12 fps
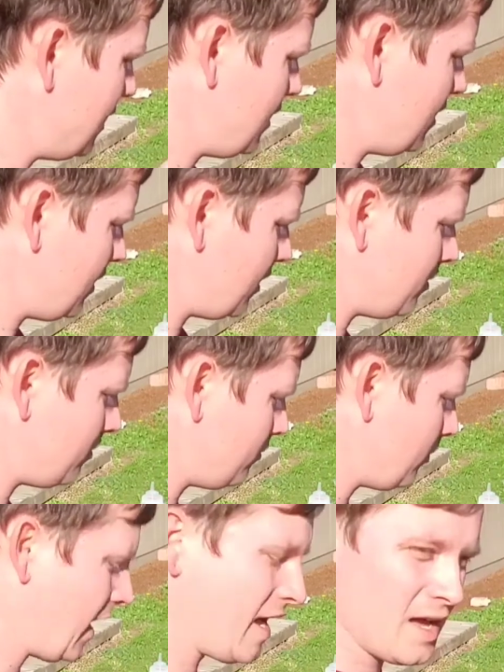that you
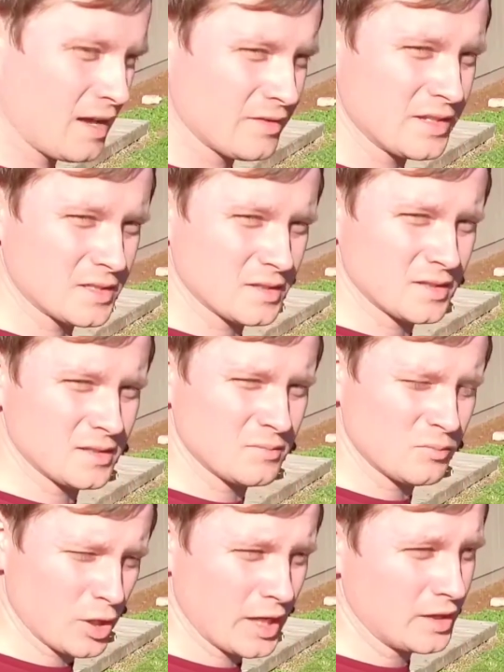might have as a
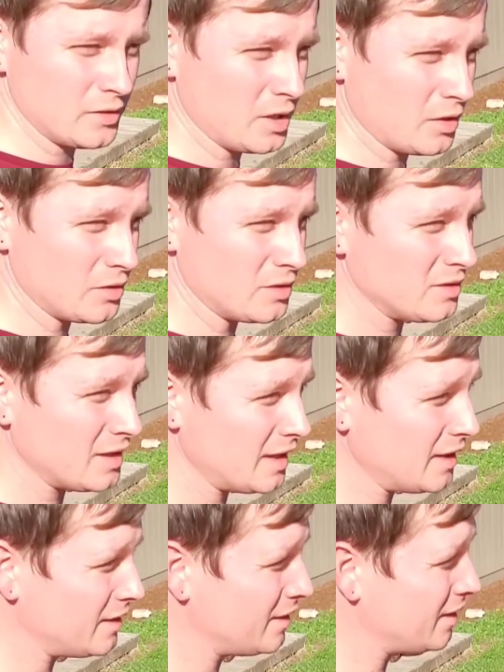brand new owner.
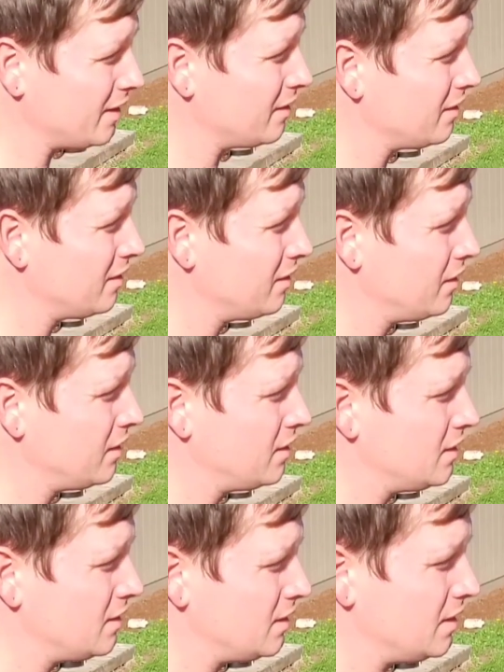And
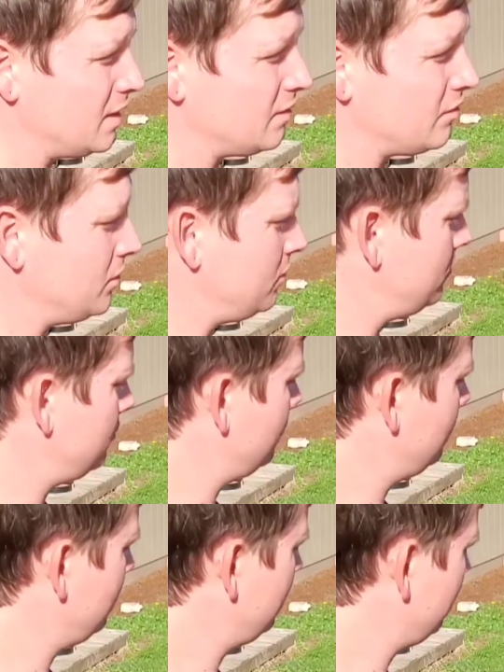if you
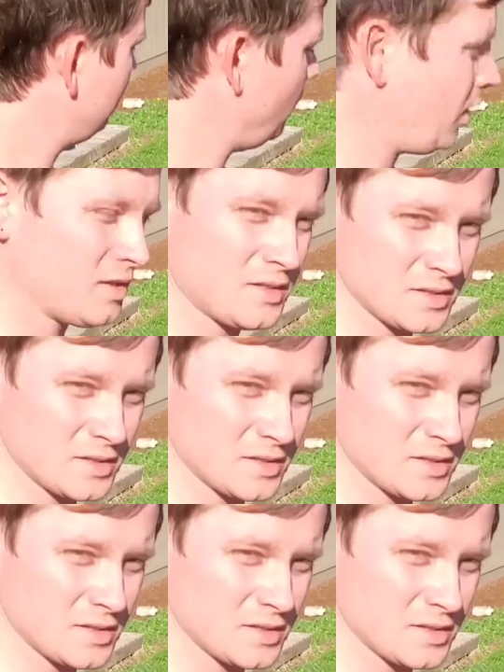want to